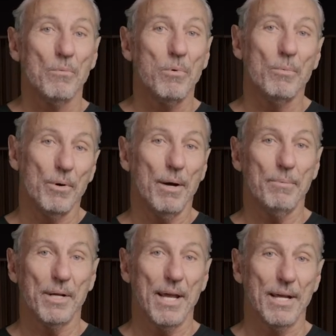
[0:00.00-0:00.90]
what we're up
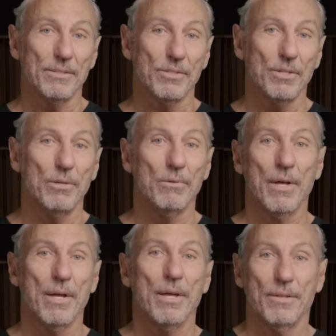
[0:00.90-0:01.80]
against. So
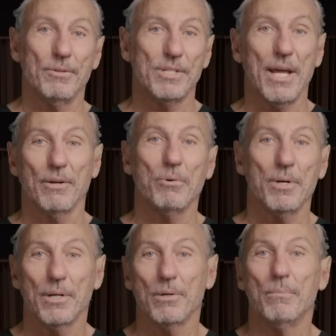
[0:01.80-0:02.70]
there's that
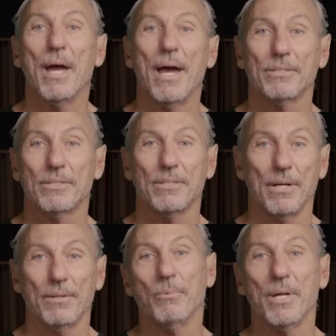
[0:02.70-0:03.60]
critical mass
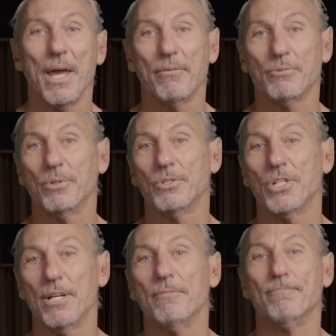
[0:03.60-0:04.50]
that we have to
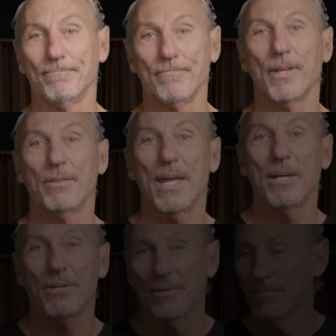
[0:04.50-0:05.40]
achieve. Thank you.